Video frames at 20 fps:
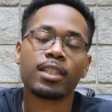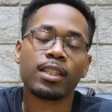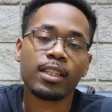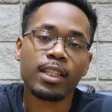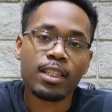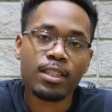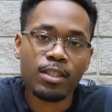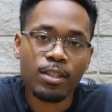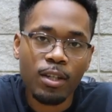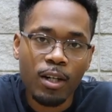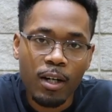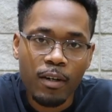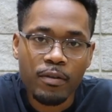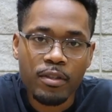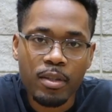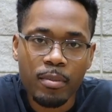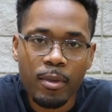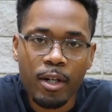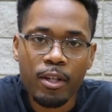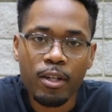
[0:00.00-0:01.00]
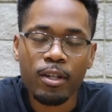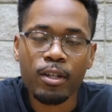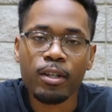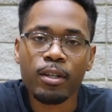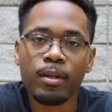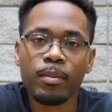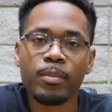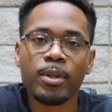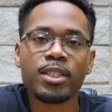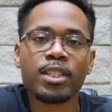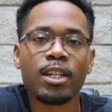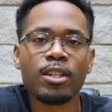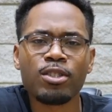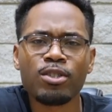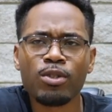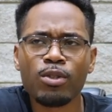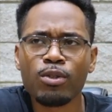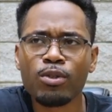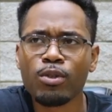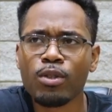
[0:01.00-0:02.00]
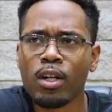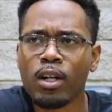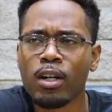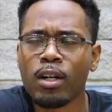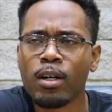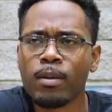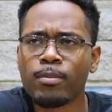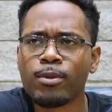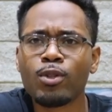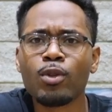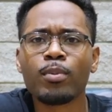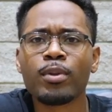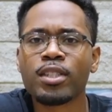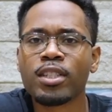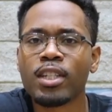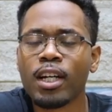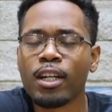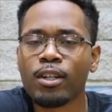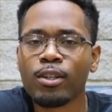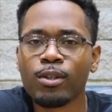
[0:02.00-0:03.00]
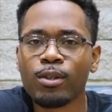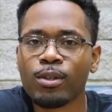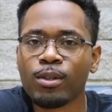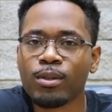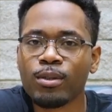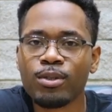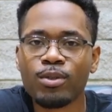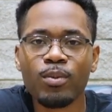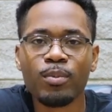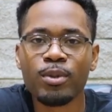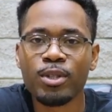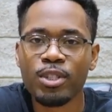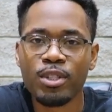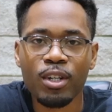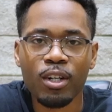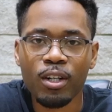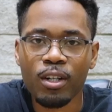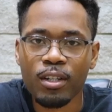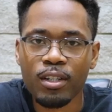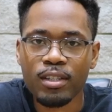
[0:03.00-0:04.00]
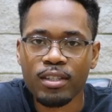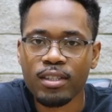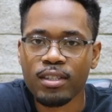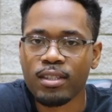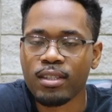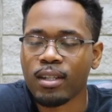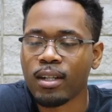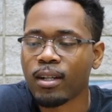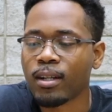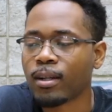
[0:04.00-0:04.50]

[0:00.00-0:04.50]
to list off some other potential supercycle superstars